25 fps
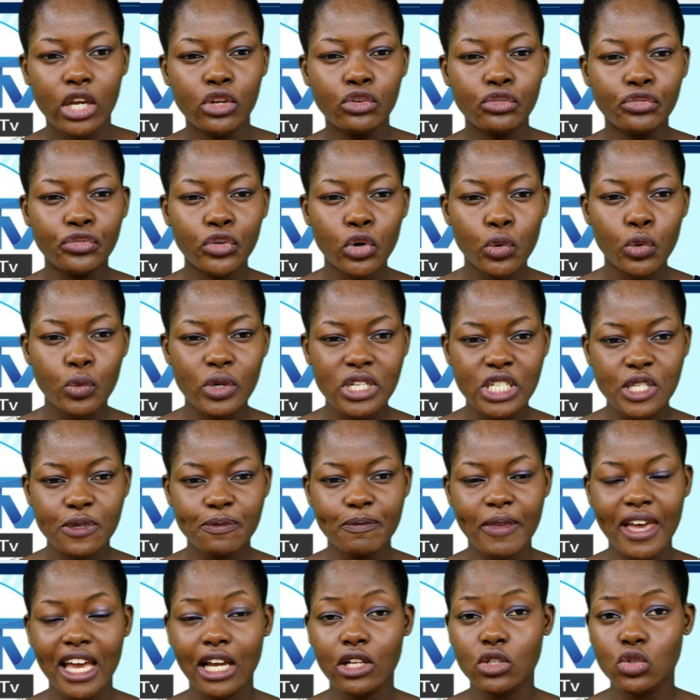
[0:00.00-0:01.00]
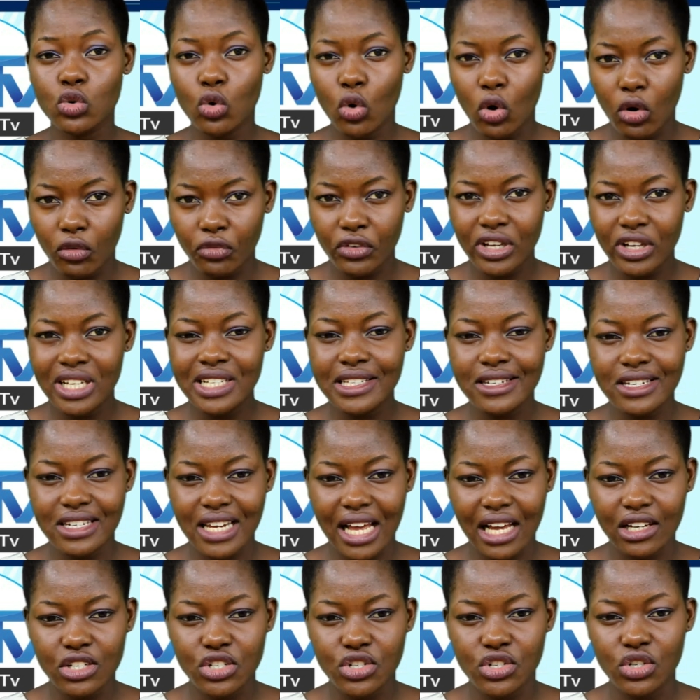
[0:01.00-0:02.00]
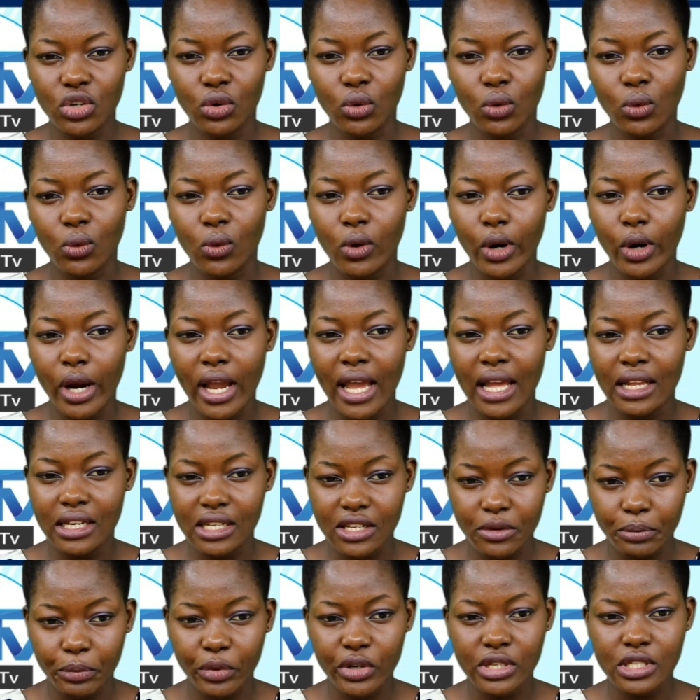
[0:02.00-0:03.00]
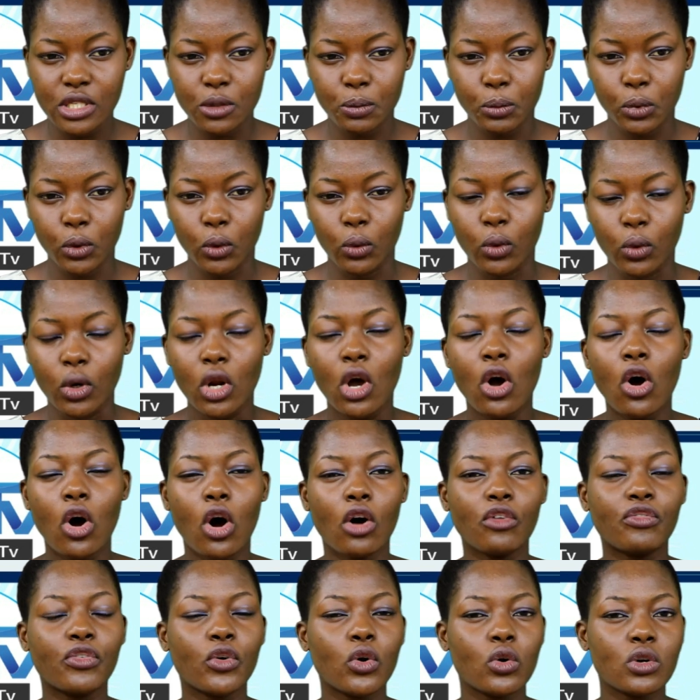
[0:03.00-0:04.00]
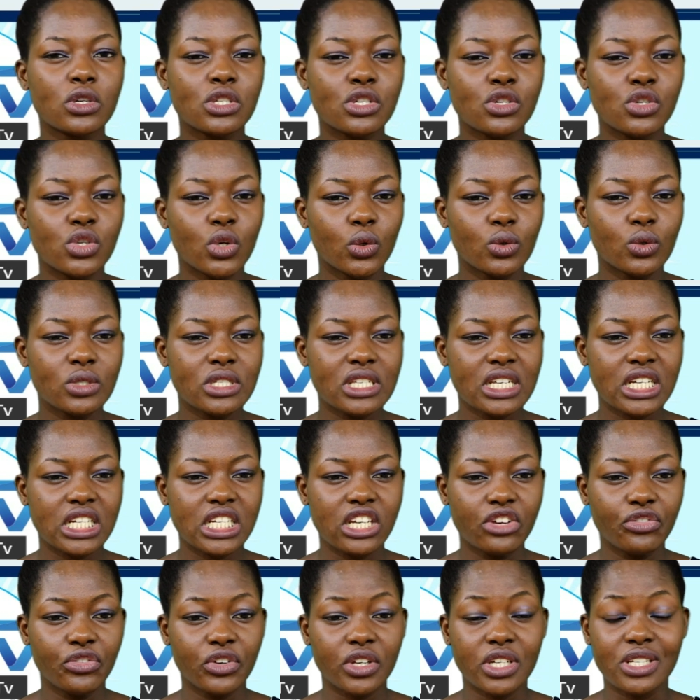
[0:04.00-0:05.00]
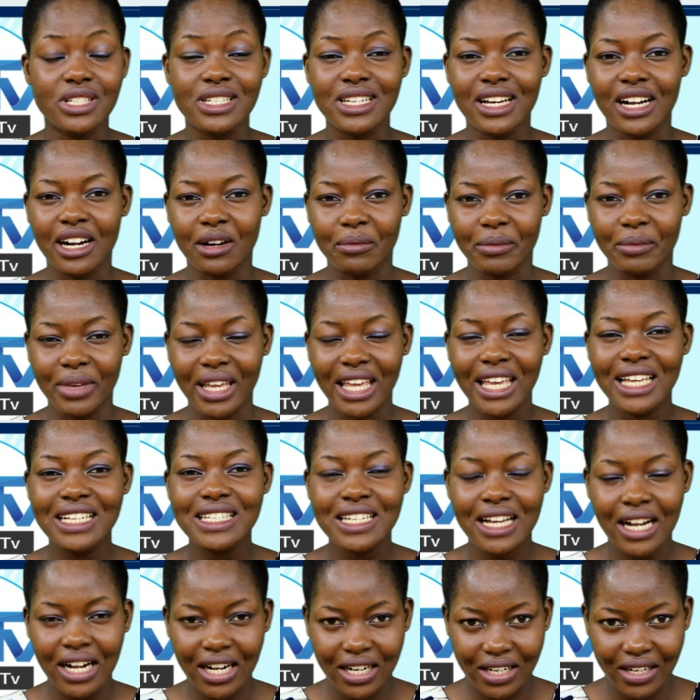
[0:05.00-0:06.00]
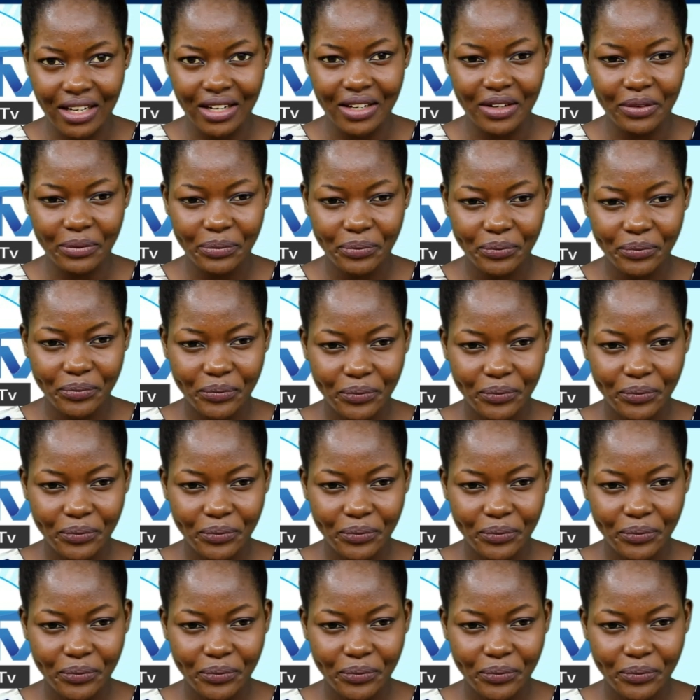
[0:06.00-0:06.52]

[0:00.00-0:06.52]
in full respect of international law and the principle of course no significant harm it had it.